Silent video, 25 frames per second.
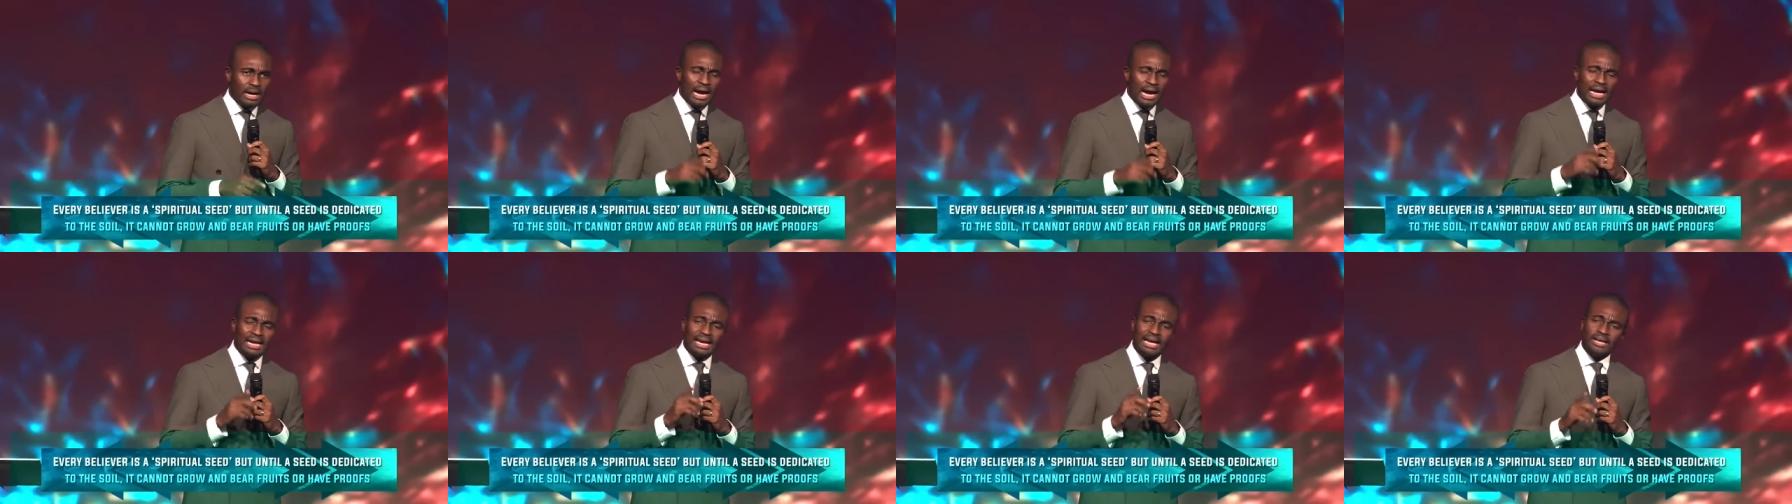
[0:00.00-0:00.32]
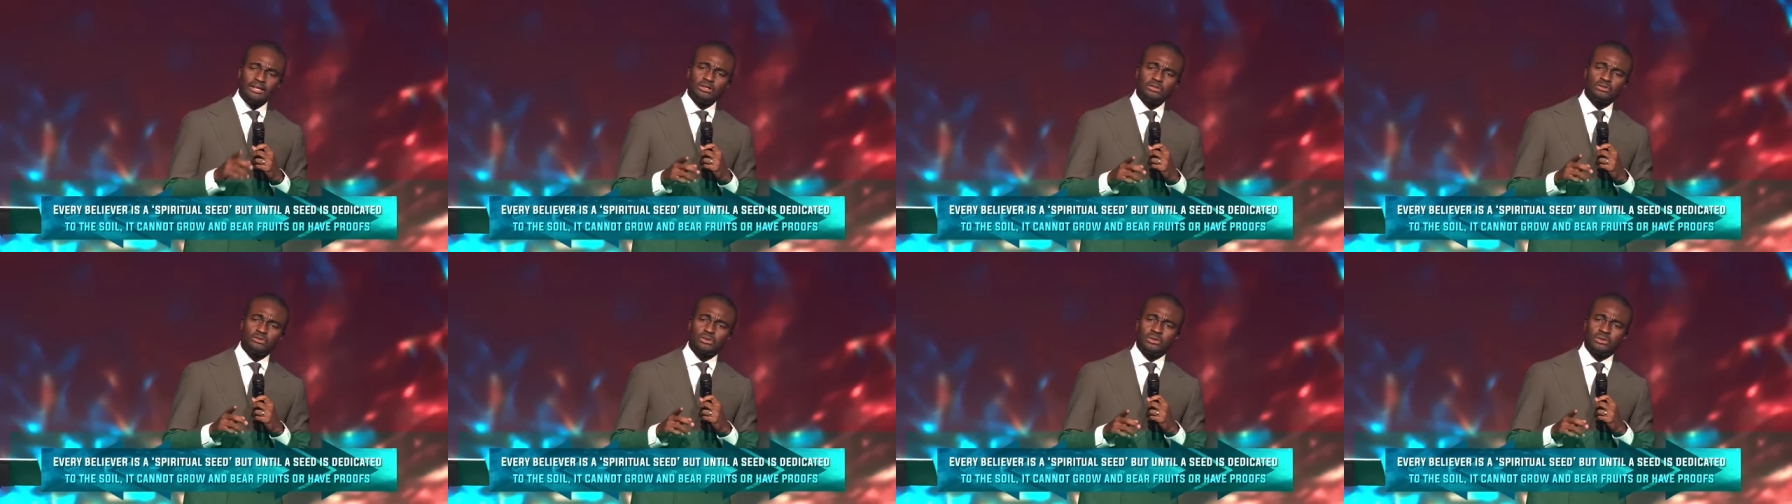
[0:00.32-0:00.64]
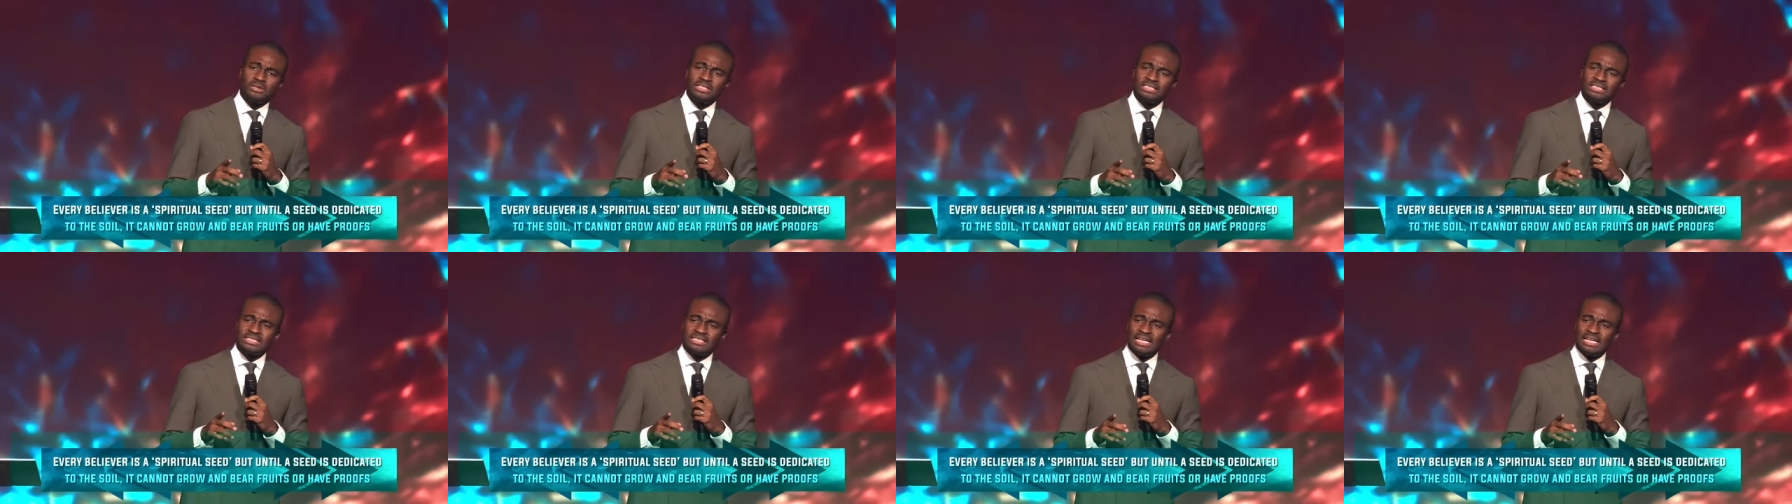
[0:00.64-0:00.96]
I like you to
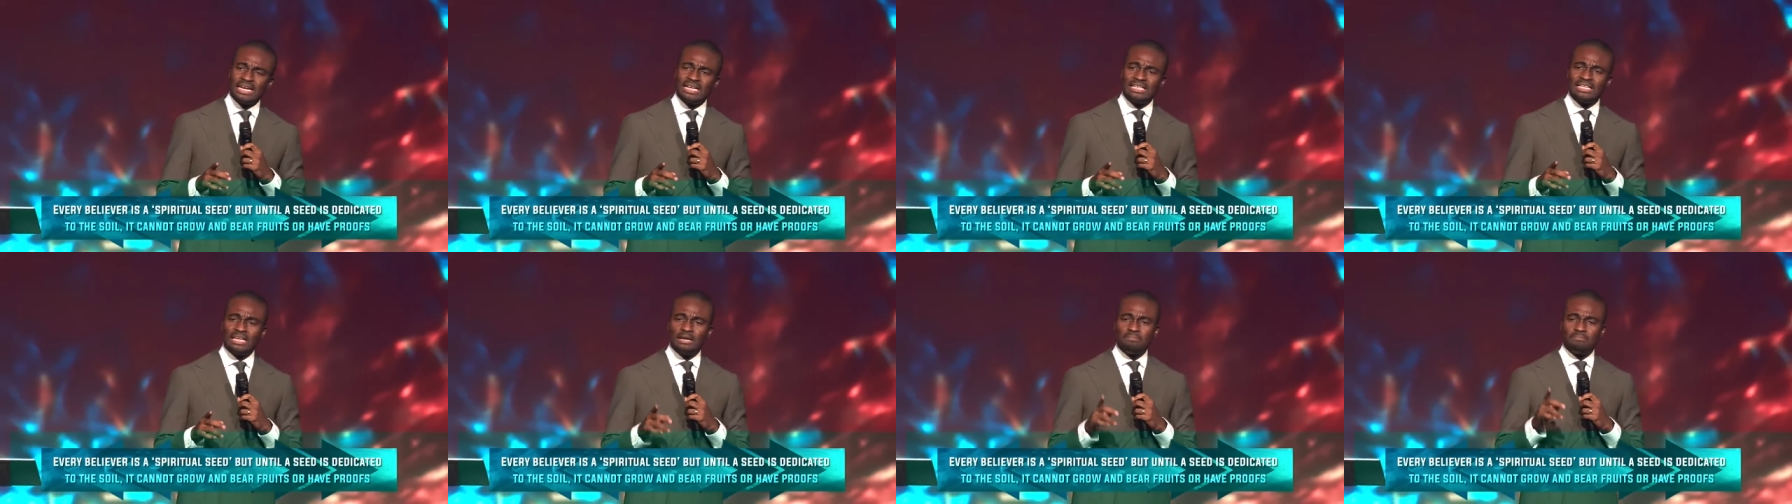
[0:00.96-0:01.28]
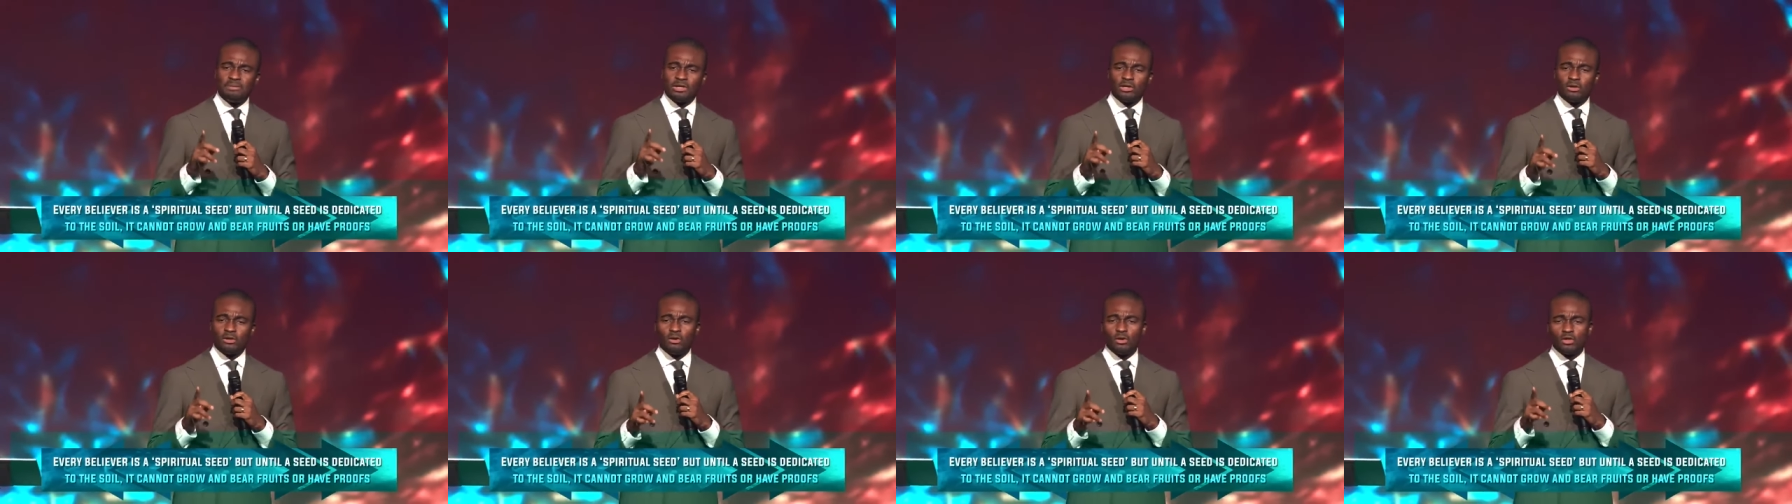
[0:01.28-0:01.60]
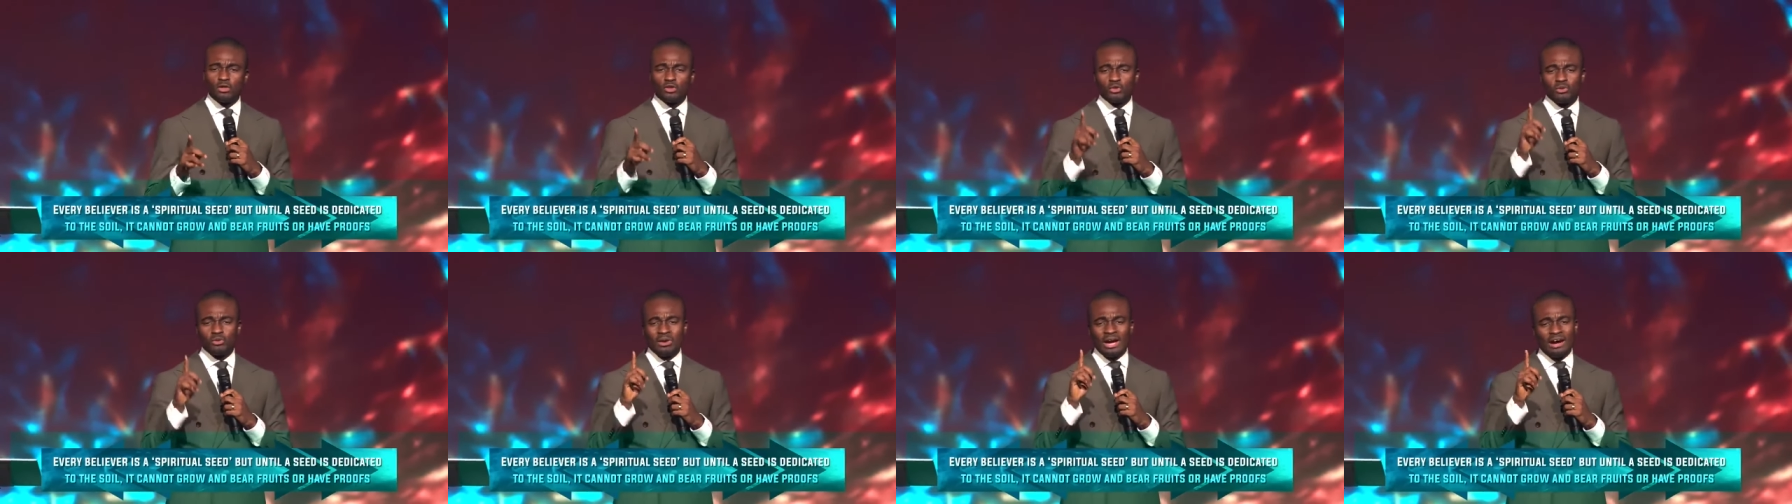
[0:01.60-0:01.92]
understand that
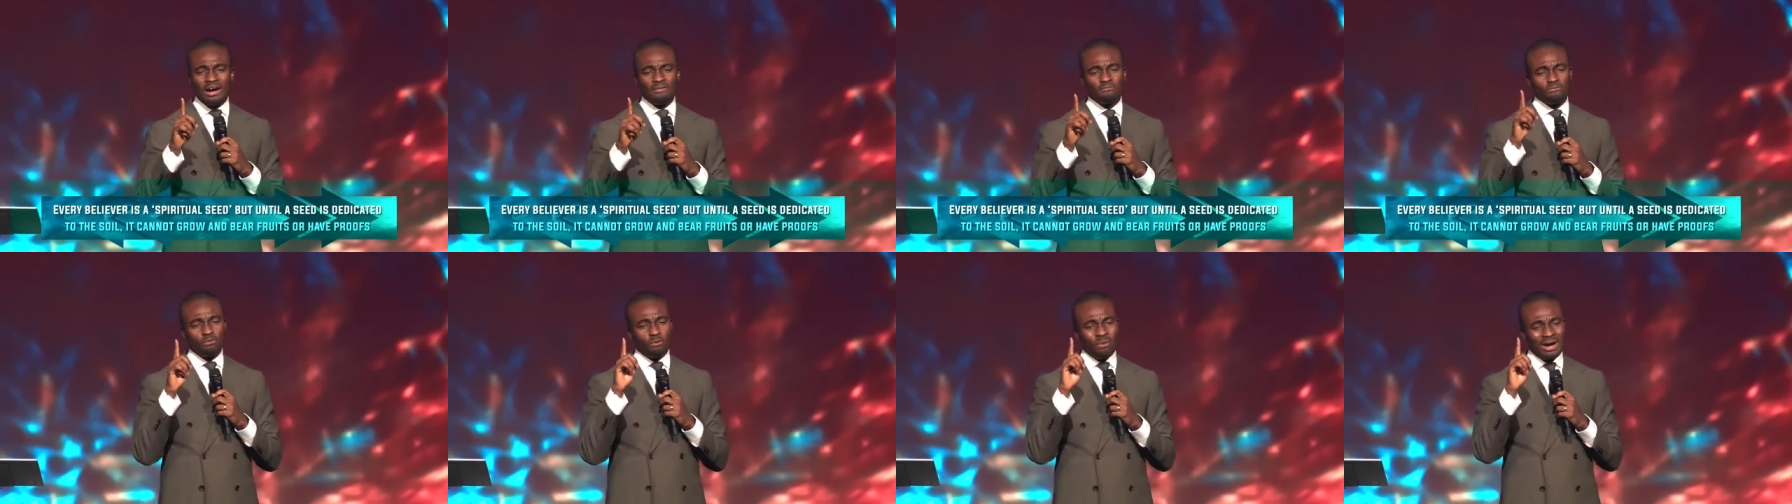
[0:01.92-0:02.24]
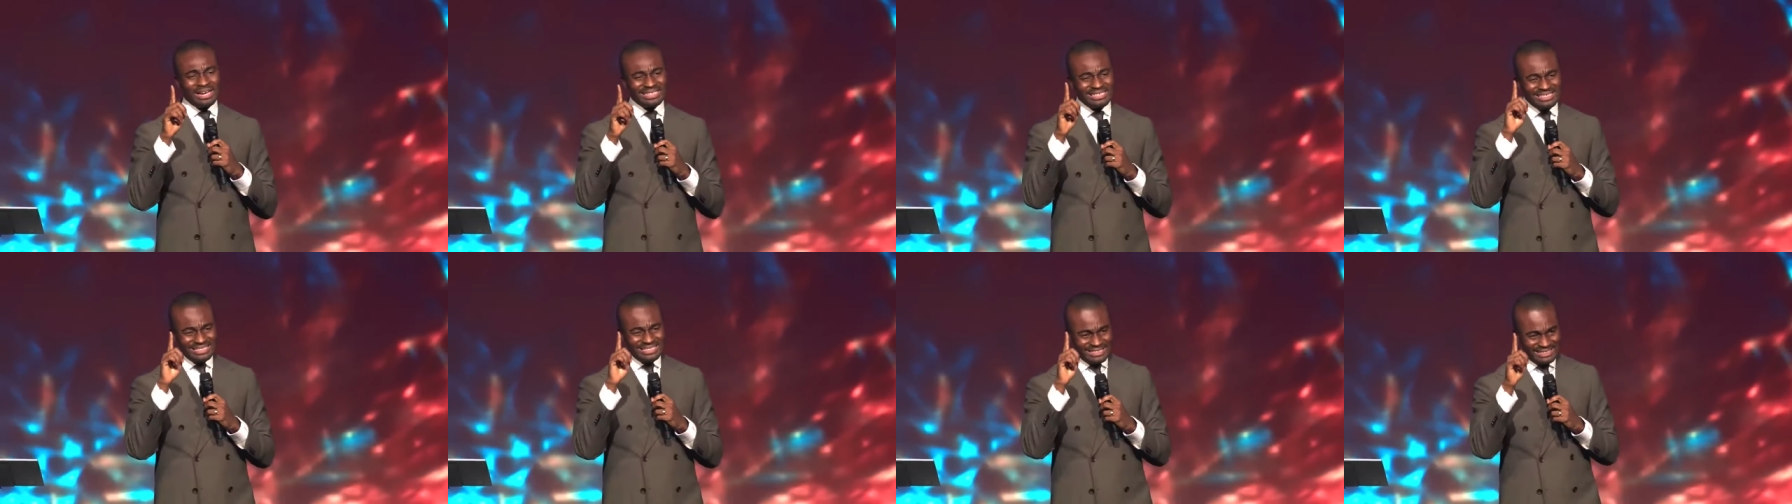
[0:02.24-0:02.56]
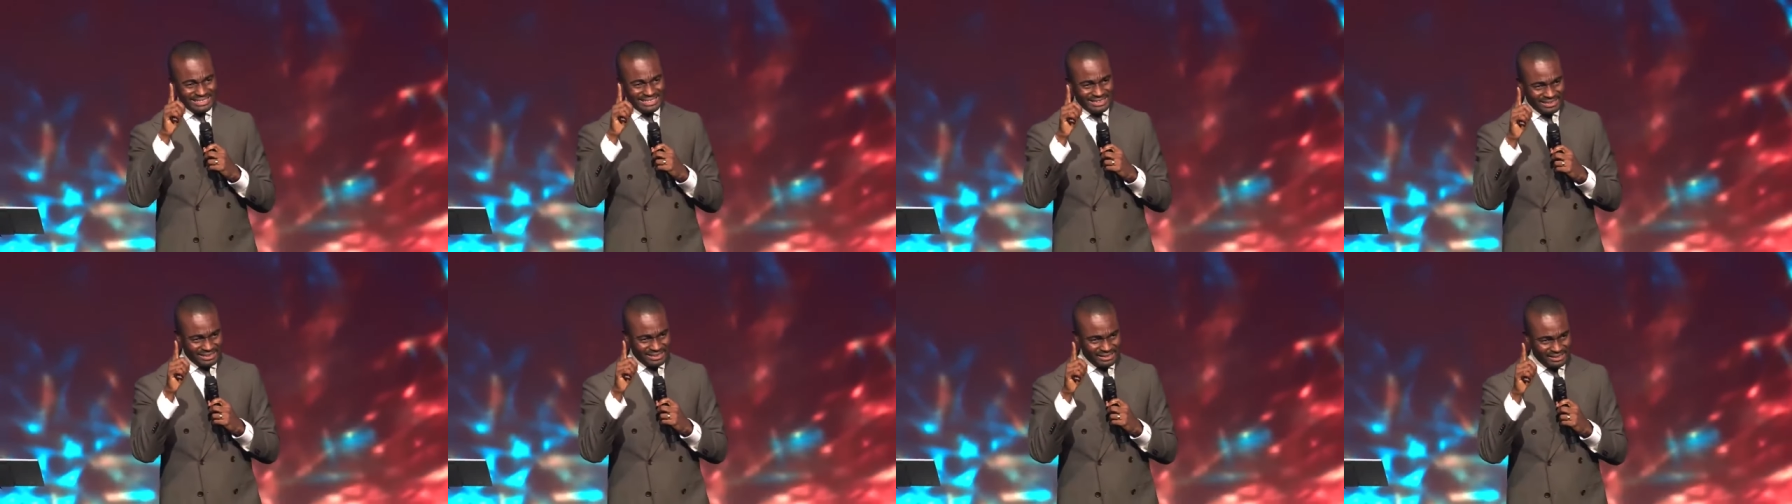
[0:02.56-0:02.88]
because you have one
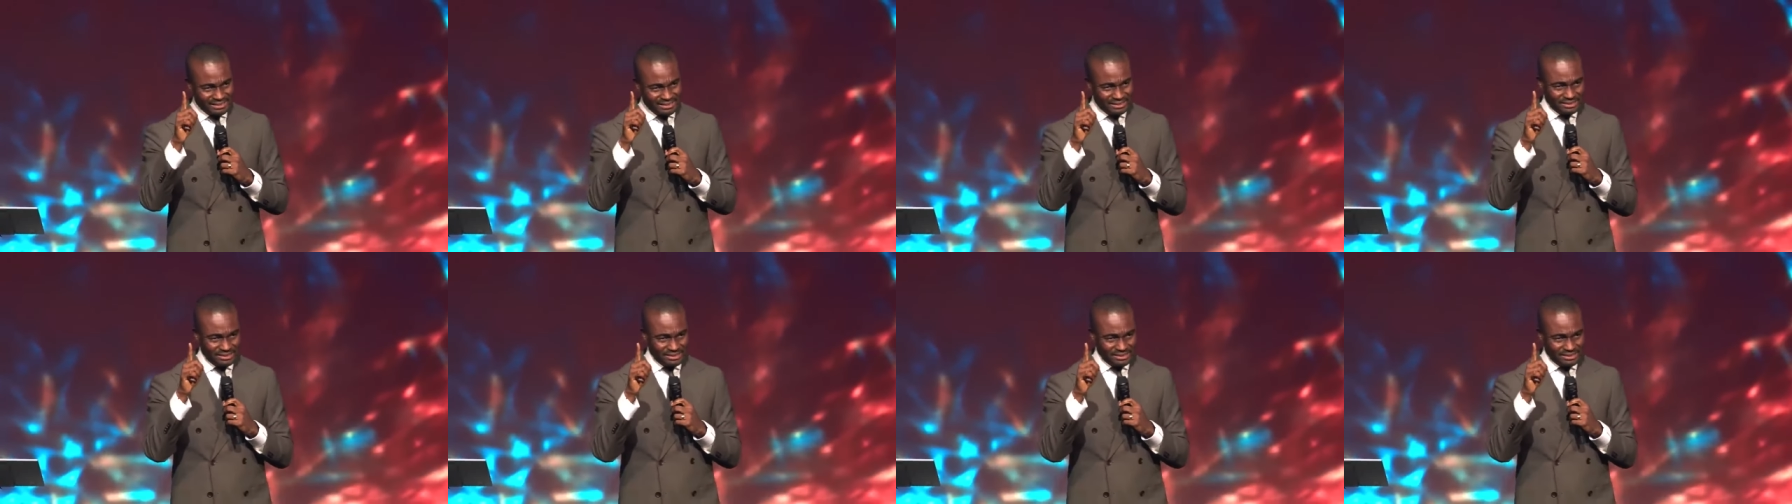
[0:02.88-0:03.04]
seed,